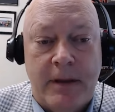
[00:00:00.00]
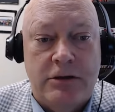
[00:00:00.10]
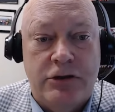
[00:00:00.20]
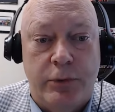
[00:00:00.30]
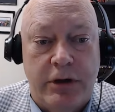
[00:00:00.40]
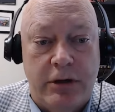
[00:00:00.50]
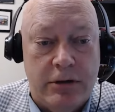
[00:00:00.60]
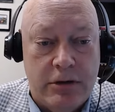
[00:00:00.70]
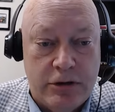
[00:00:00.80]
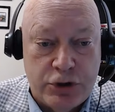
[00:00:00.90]
to a
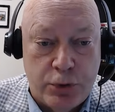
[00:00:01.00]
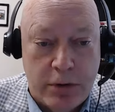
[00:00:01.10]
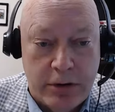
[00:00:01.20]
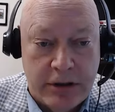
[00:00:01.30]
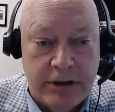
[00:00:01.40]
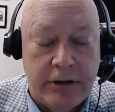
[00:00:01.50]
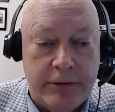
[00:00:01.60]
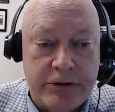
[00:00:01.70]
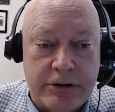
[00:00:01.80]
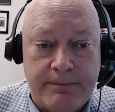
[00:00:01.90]
shorter
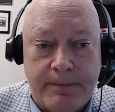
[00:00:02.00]
conclusion.